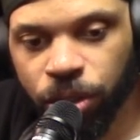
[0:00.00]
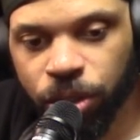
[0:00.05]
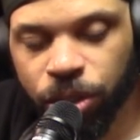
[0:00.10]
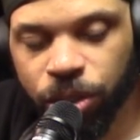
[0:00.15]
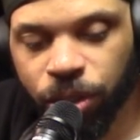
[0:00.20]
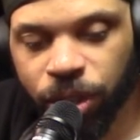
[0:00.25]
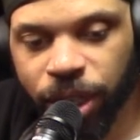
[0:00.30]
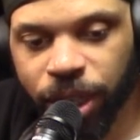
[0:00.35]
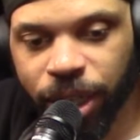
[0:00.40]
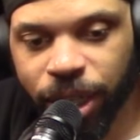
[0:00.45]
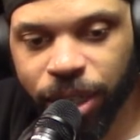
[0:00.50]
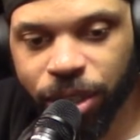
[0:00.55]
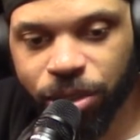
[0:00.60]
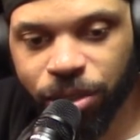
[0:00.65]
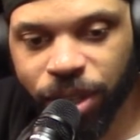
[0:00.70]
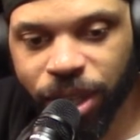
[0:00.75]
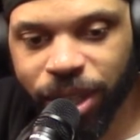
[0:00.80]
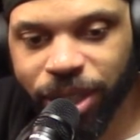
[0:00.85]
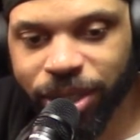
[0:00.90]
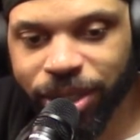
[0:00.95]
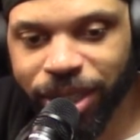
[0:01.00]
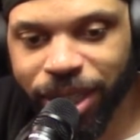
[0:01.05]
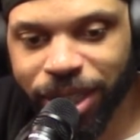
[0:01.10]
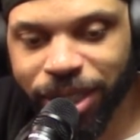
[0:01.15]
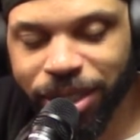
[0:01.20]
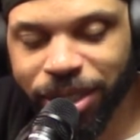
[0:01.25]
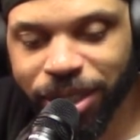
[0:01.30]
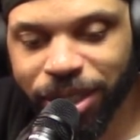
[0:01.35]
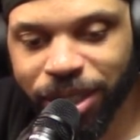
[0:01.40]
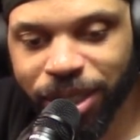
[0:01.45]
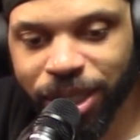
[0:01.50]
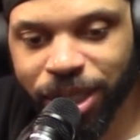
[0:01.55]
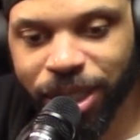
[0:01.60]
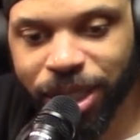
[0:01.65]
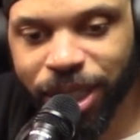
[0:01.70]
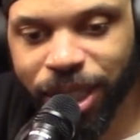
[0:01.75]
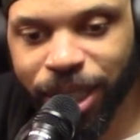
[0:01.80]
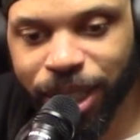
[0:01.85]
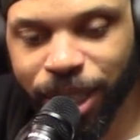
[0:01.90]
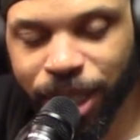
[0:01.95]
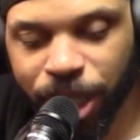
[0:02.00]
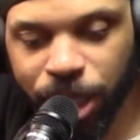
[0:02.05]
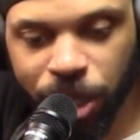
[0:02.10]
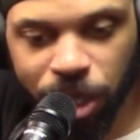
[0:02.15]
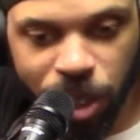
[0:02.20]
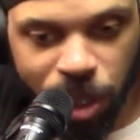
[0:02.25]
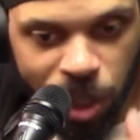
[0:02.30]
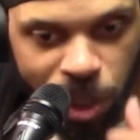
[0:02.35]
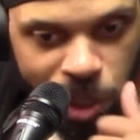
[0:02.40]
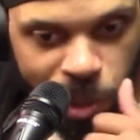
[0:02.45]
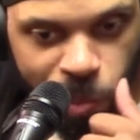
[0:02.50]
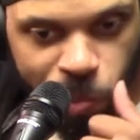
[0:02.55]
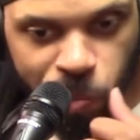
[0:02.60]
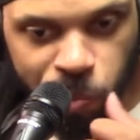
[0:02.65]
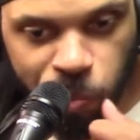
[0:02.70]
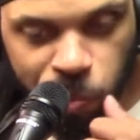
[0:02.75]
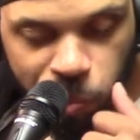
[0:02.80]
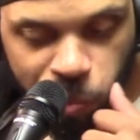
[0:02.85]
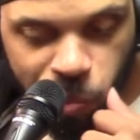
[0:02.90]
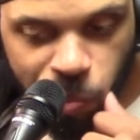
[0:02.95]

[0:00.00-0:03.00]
the train in the train station, and um,